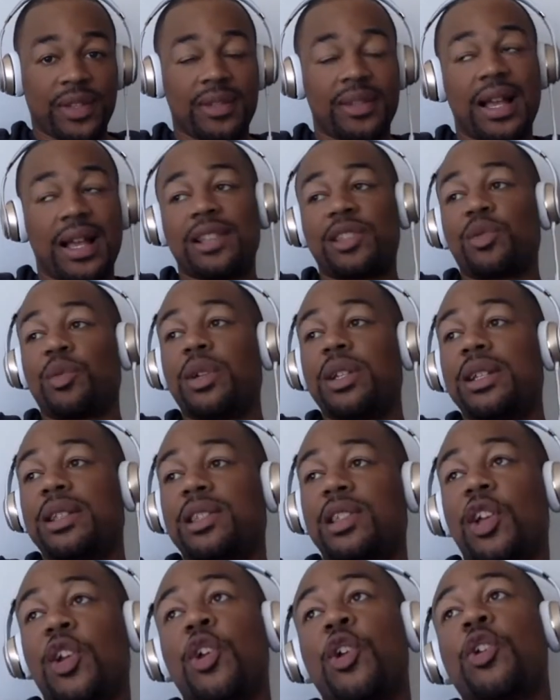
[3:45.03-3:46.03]
That's when it
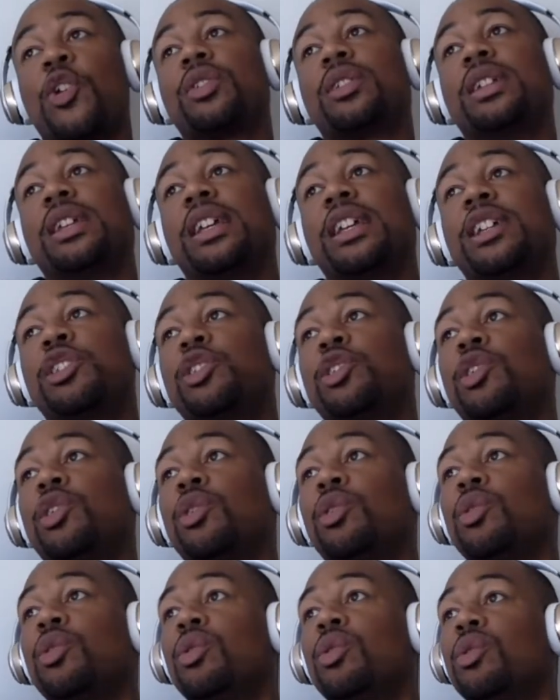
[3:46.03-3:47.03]
turned
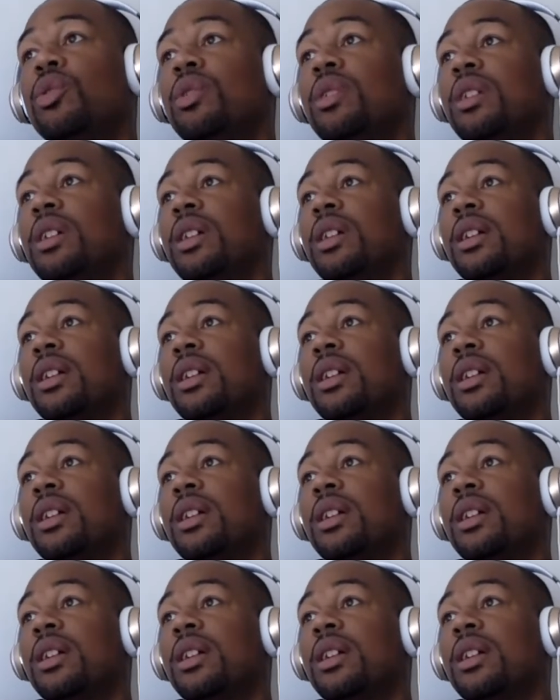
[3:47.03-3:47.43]
into